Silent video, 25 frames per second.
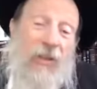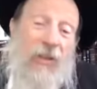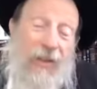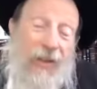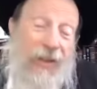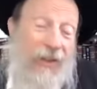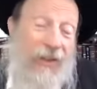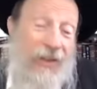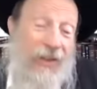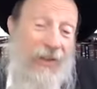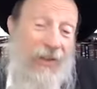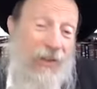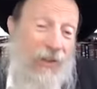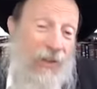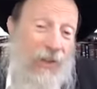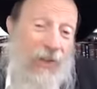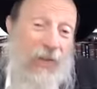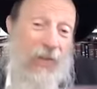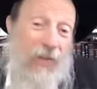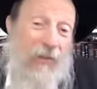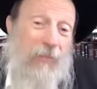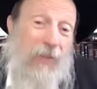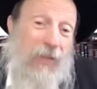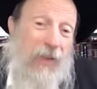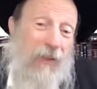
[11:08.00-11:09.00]
I had it all
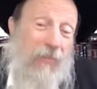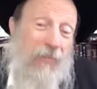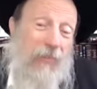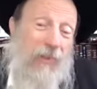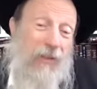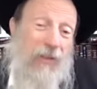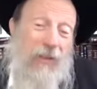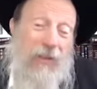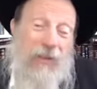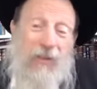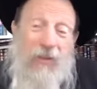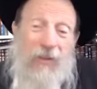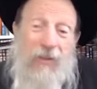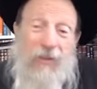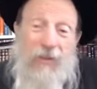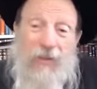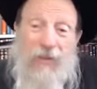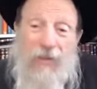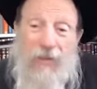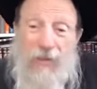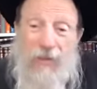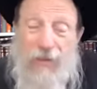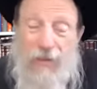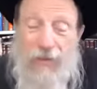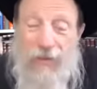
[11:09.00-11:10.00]
on you, a million.
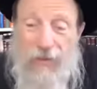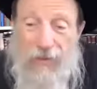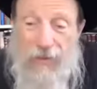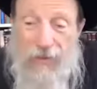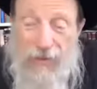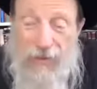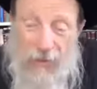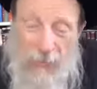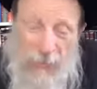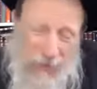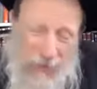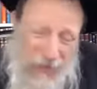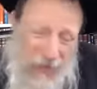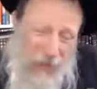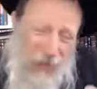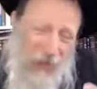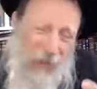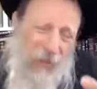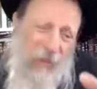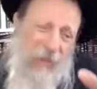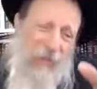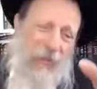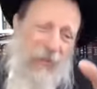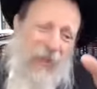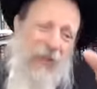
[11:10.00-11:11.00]
So, but
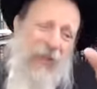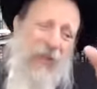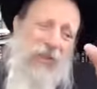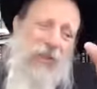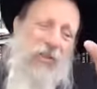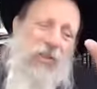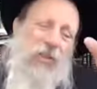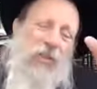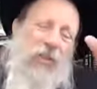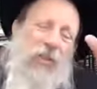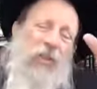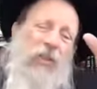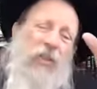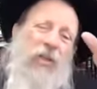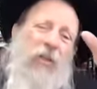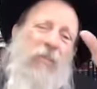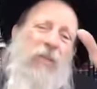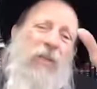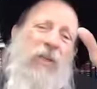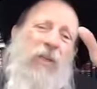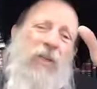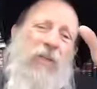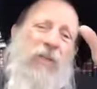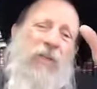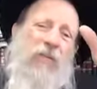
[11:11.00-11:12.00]
Hashem takes, Hashem
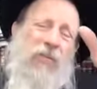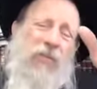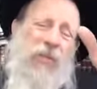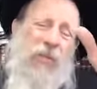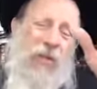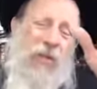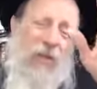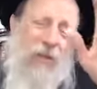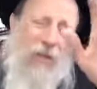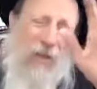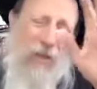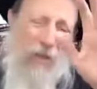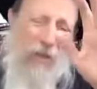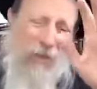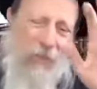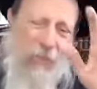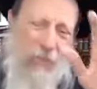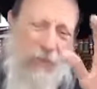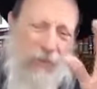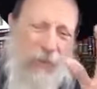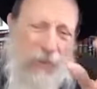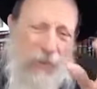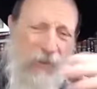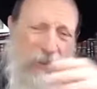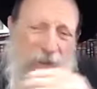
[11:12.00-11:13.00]
gives, it'll
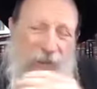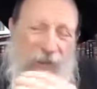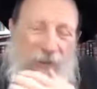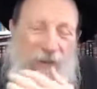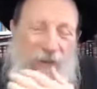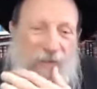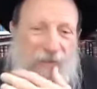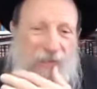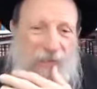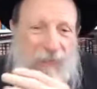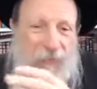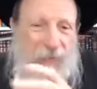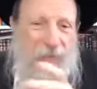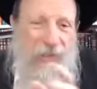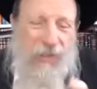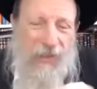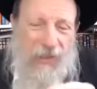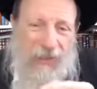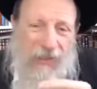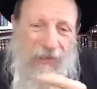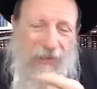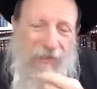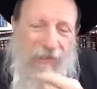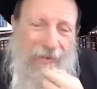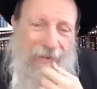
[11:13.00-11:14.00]
be okay. He said, One
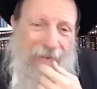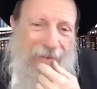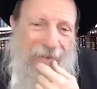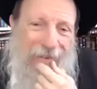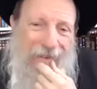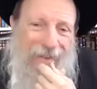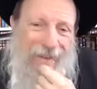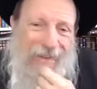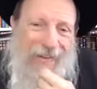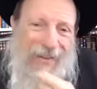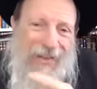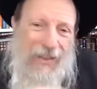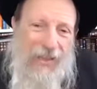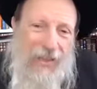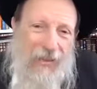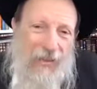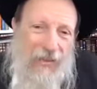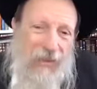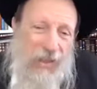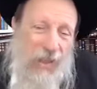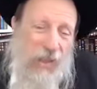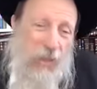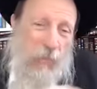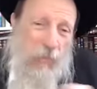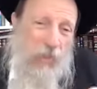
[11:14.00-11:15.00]
second.
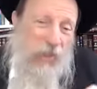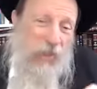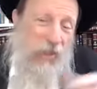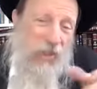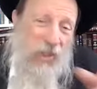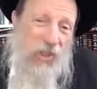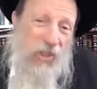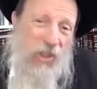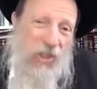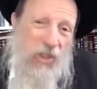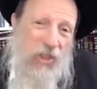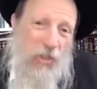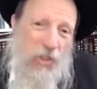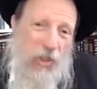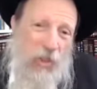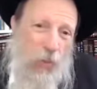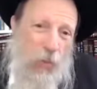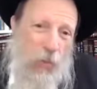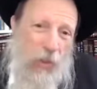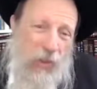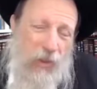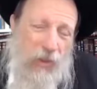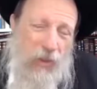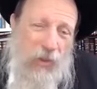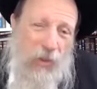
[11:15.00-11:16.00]
This business deal you
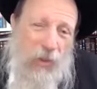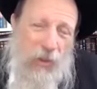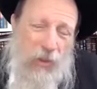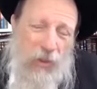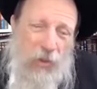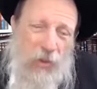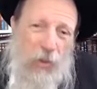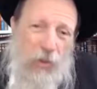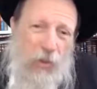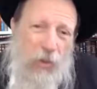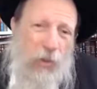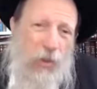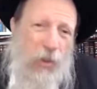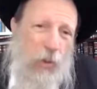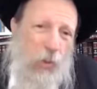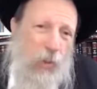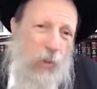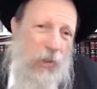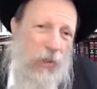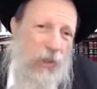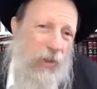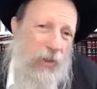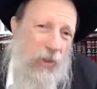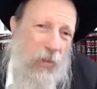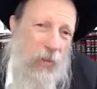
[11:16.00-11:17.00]
wanted to do, who did you
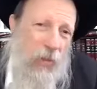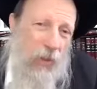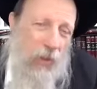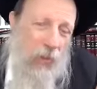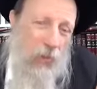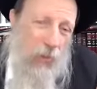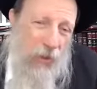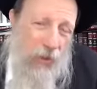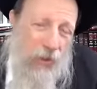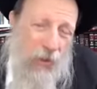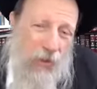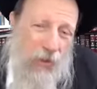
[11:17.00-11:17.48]
want to do it with?